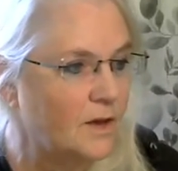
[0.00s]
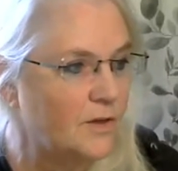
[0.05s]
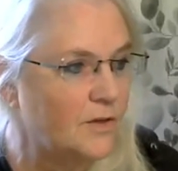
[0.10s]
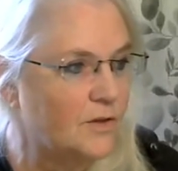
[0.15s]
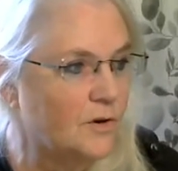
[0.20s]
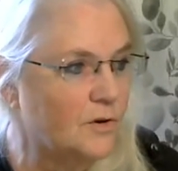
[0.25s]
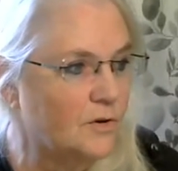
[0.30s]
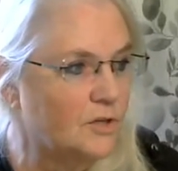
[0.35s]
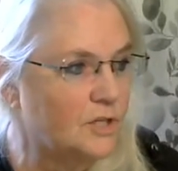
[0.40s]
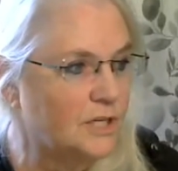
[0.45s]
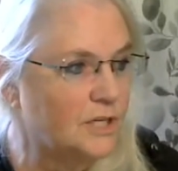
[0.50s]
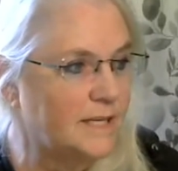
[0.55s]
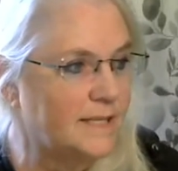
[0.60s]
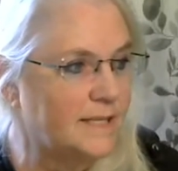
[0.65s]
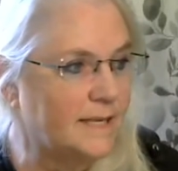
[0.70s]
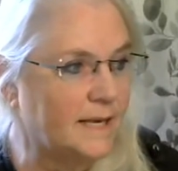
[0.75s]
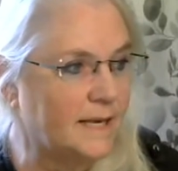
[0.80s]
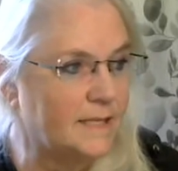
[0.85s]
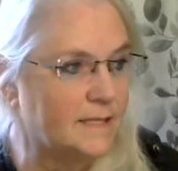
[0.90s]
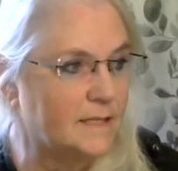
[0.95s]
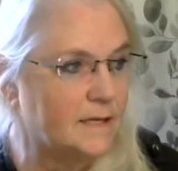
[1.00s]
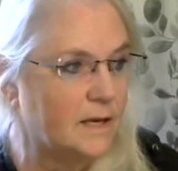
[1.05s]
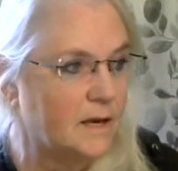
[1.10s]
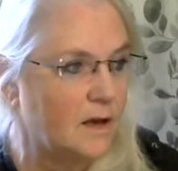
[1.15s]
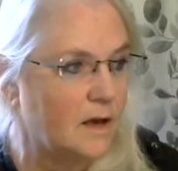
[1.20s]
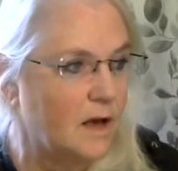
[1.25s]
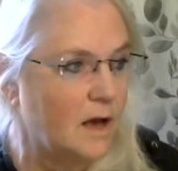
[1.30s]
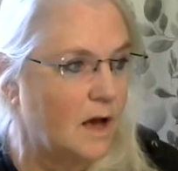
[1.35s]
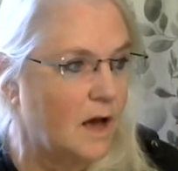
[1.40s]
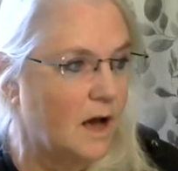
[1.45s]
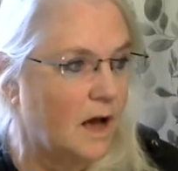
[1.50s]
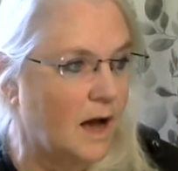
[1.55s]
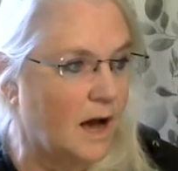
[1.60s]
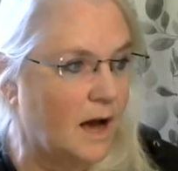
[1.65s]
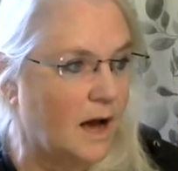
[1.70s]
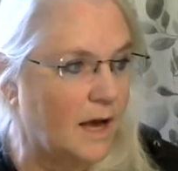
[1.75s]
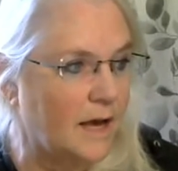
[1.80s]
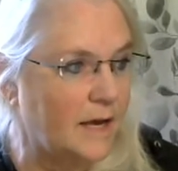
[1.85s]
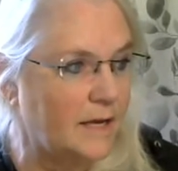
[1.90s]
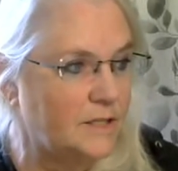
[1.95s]
So she says,
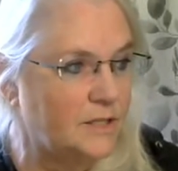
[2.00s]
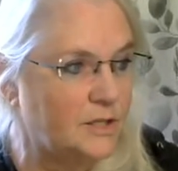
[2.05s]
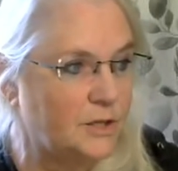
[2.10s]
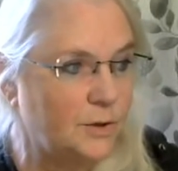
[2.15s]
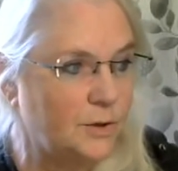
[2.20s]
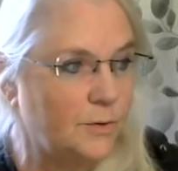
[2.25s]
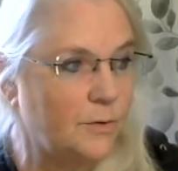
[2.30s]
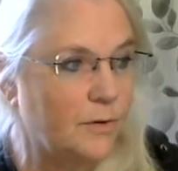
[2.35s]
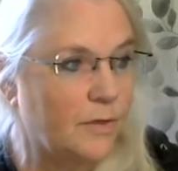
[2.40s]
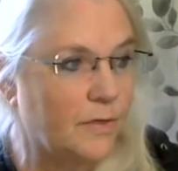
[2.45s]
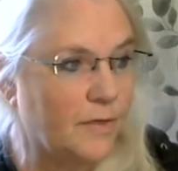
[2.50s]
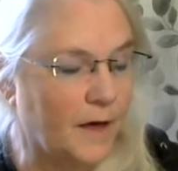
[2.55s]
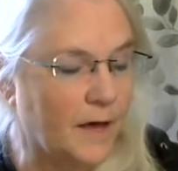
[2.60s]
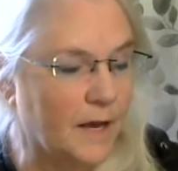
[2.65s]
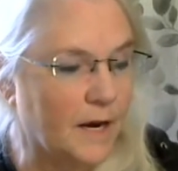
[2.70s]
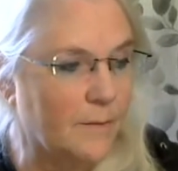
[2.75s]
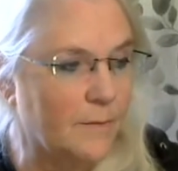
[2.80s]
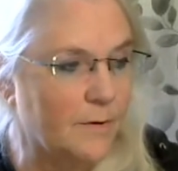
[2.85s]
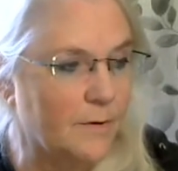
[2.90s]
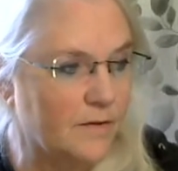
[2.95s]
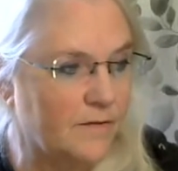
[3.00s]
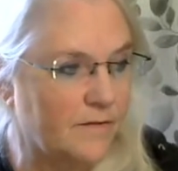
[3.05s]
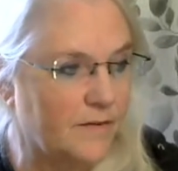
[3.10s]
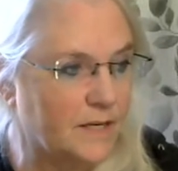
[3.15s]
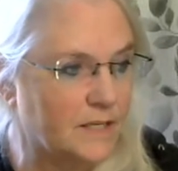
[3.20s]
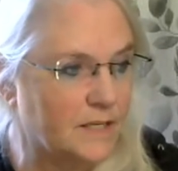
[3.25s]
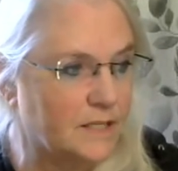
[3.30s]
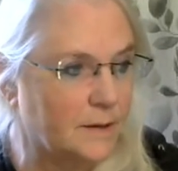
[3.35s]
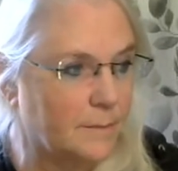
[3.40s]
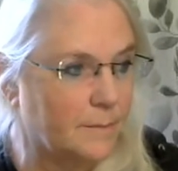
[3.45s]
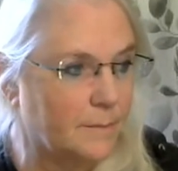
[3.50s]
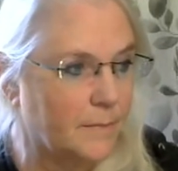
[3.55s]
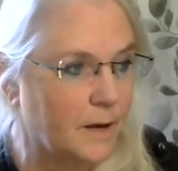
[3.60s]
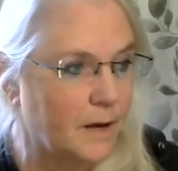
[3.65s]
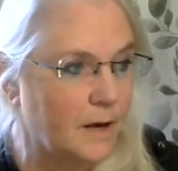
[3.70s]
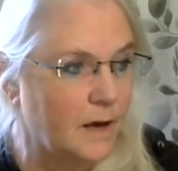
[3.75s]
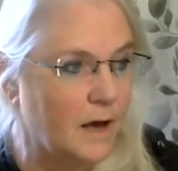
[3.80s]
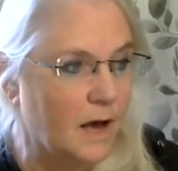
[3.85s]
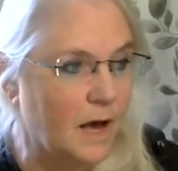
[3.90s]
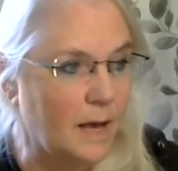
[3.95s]
I too thought I was a victim.
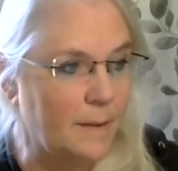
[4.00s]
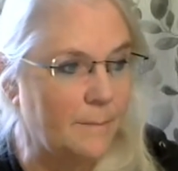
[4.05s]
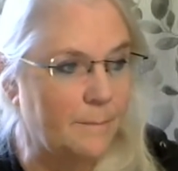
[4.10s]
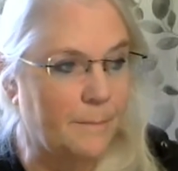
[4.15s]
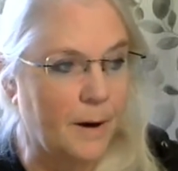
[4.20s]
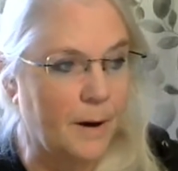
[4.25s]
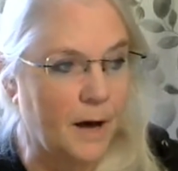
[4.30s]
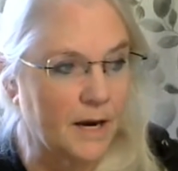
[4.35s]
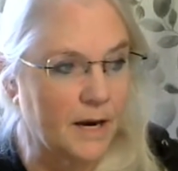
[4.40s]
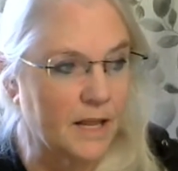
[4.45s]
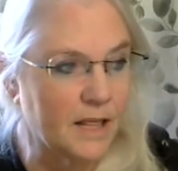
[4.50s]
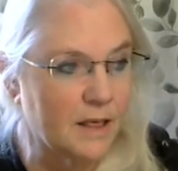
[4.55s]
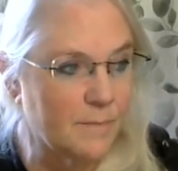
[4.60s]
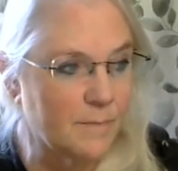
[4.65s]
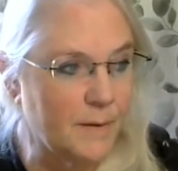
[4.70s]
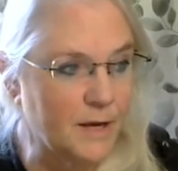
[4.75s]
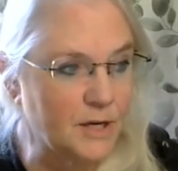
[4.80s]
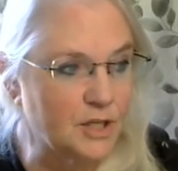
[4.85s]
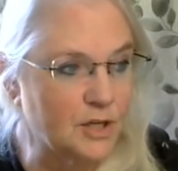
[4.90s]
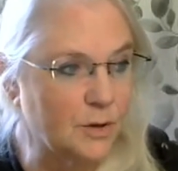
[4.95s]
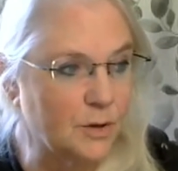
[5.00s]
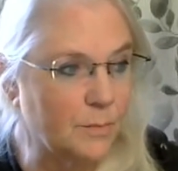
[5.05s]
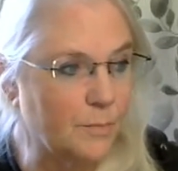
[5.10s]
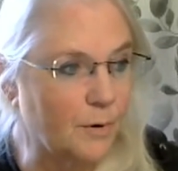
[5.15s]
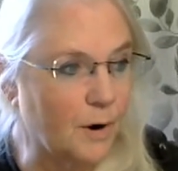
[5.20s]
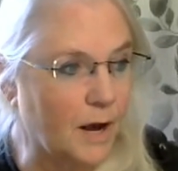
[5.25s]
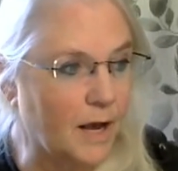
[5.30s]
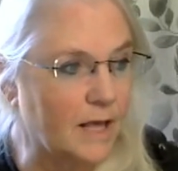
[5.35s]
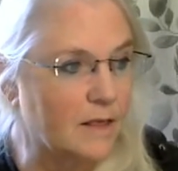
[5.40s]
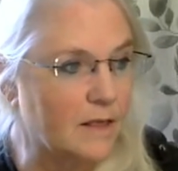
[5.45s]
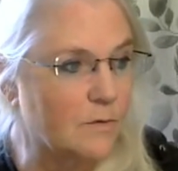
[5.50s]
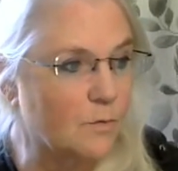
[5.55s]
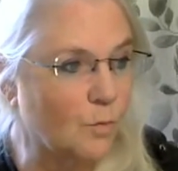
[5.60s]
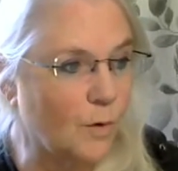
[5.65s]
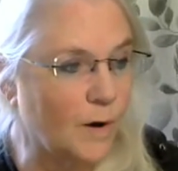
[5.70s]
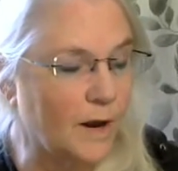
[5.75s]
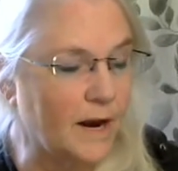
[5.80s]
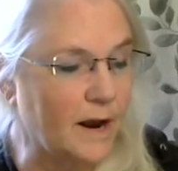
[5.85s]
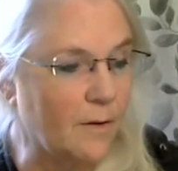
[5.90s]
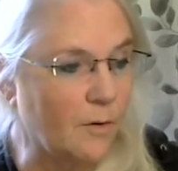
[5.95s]
I bought a special price
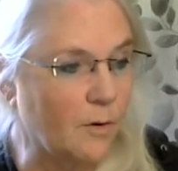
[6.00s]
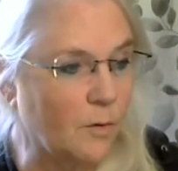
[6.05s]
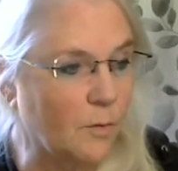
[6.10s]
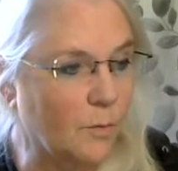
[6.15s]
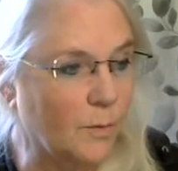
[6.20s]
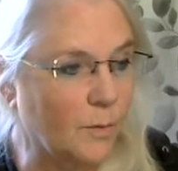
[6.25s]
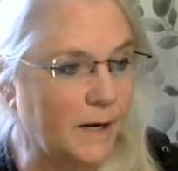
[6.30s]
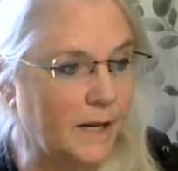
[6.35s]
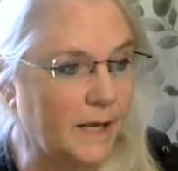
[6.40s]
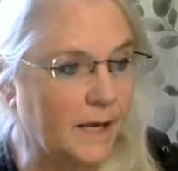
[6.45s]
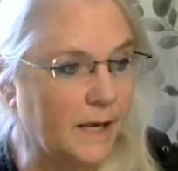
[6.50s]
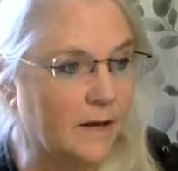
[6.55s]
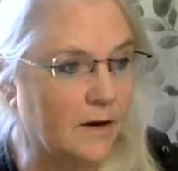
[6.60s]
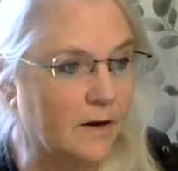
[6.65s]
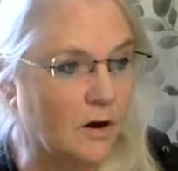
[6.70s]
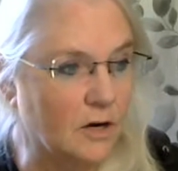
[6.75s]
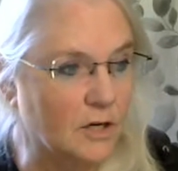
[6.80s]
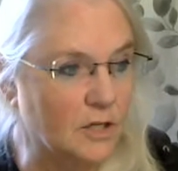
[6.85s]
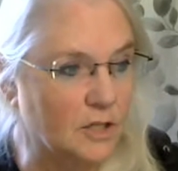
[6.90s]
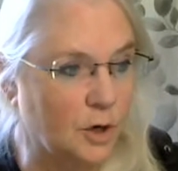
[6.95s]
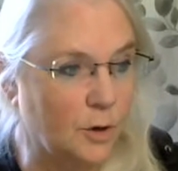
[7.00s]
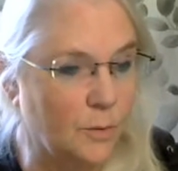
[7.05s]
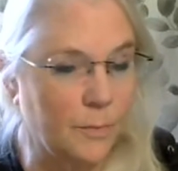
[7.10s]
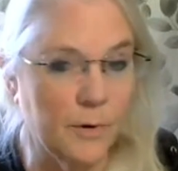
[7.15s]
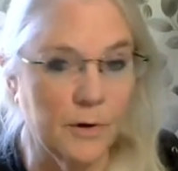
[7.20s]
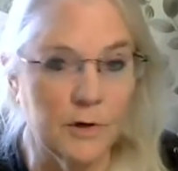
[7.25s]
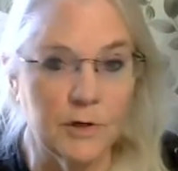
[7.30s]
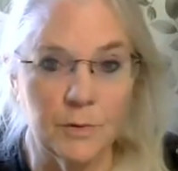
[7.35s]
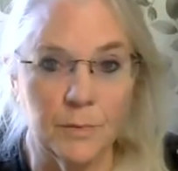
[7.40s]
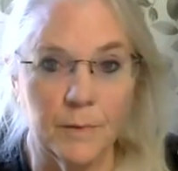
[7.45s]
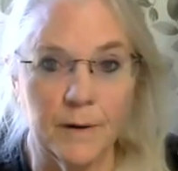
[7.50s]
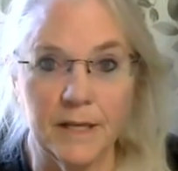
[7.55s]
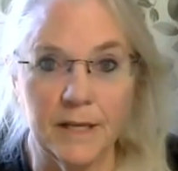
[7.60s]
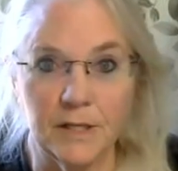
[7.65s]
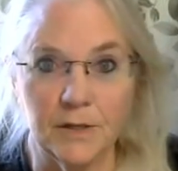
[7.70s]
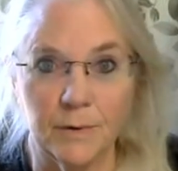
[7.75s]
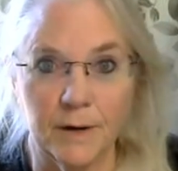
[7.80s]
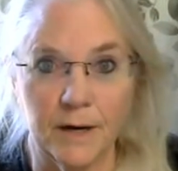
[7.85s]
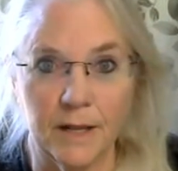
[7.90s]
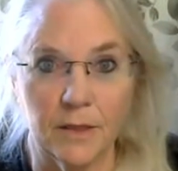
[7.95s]
one hour reading in October
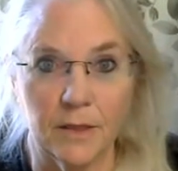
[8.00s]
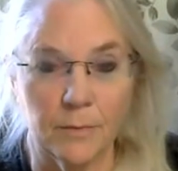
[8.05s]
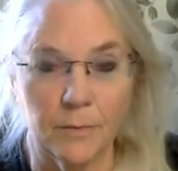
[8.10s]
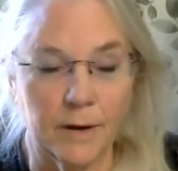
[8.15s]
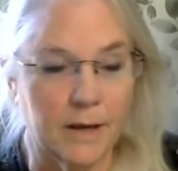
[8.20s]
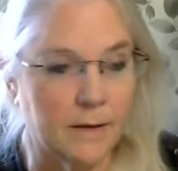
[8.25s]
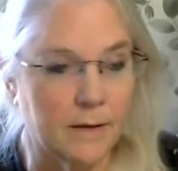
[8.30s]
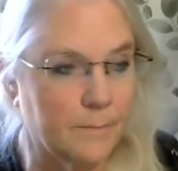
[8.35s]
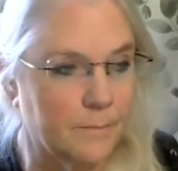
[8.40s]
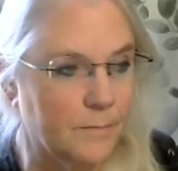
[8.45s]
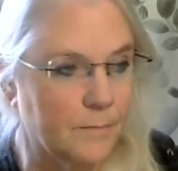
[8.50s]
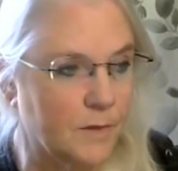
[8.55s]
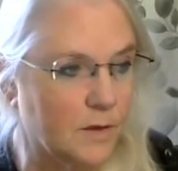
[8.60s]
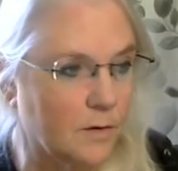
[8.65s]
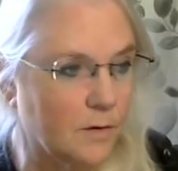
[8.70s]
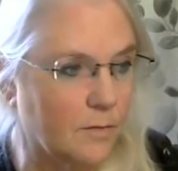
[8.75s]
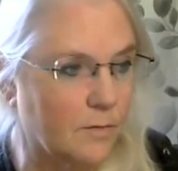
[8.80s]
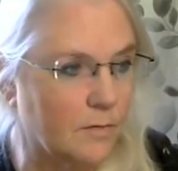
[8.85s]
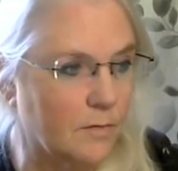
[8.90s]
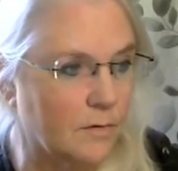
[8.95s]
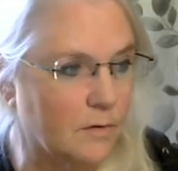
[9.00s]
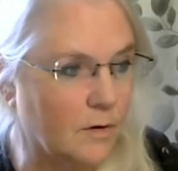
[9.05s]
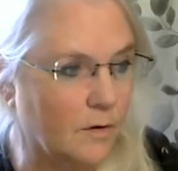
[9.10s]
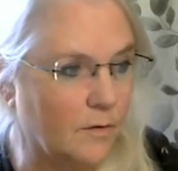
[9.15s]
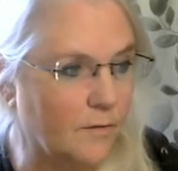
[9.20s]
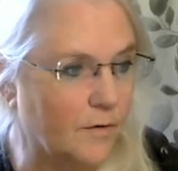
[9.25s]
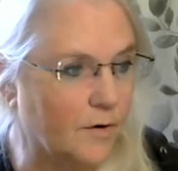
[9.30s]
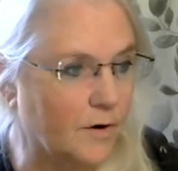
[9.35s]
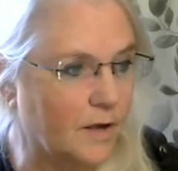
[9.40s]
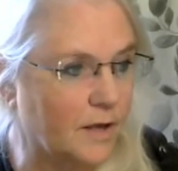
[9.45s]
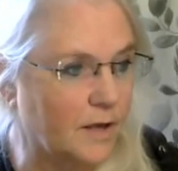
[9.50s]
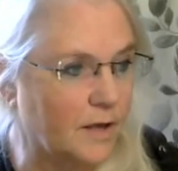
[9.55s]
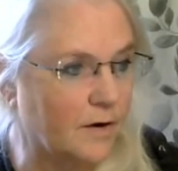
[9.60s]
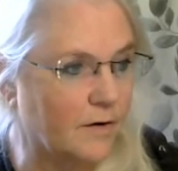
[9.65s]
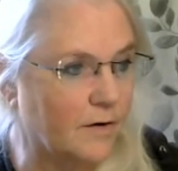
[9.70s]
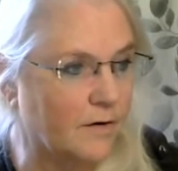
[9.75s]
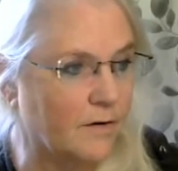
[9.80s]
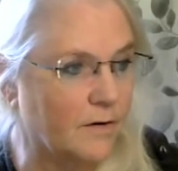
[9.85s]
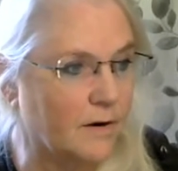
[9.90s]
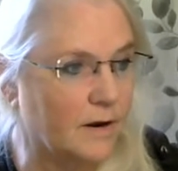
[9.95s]
2023. So it's over a
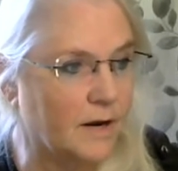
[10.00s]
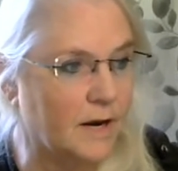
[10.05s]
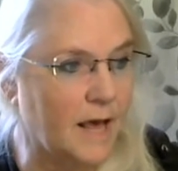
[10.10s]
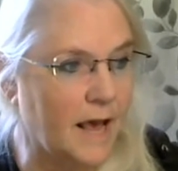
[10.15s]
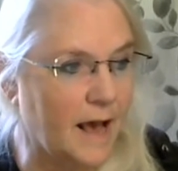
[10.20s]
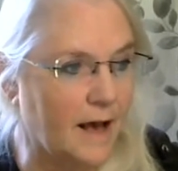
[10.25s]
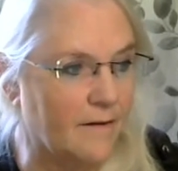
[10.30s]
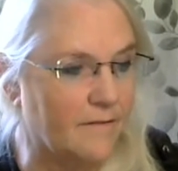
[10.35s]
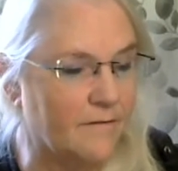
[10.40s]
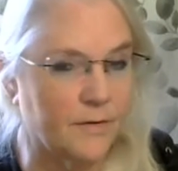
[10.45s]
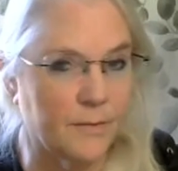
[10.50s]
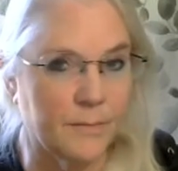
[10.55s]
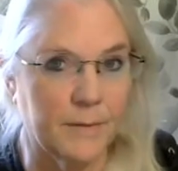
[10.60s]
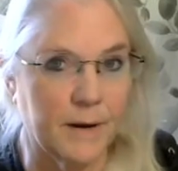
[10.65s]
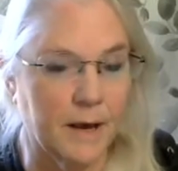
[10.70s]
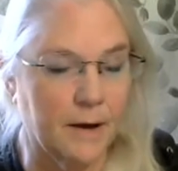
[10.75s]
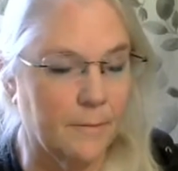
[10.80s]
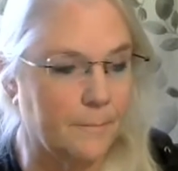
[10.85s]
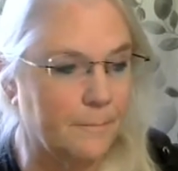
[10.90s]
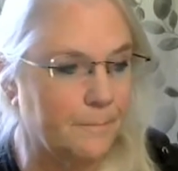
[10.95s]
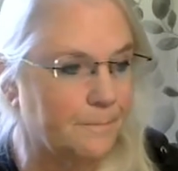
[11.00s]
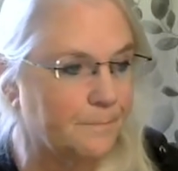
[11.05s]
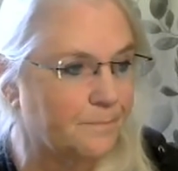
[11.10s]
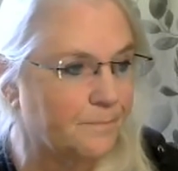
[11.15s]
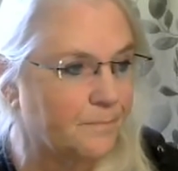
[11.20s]
year and a half from now.